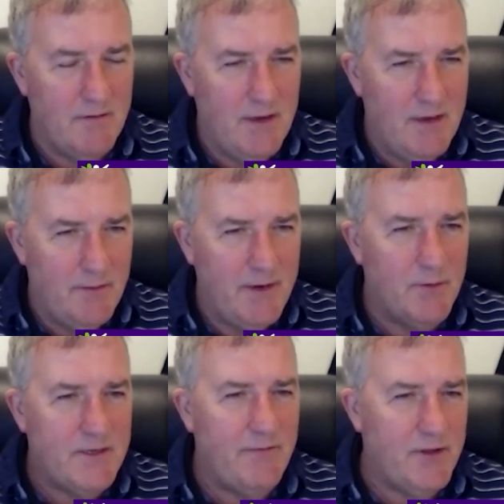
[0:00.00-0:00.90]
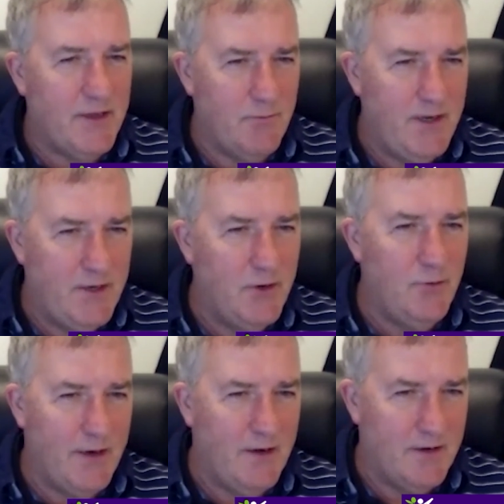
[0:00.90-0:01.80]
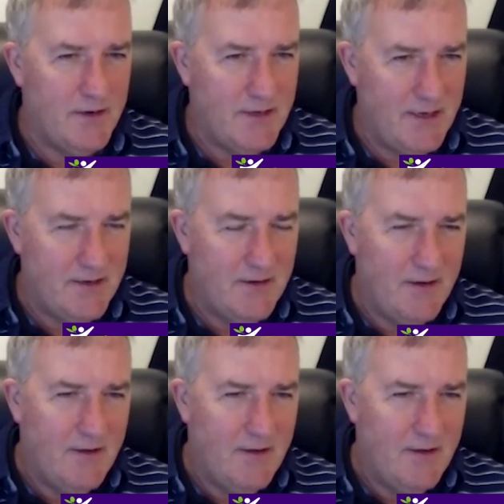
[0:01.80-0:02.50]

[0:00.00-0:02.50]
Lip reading: I mean, almost everything we do in heart disease,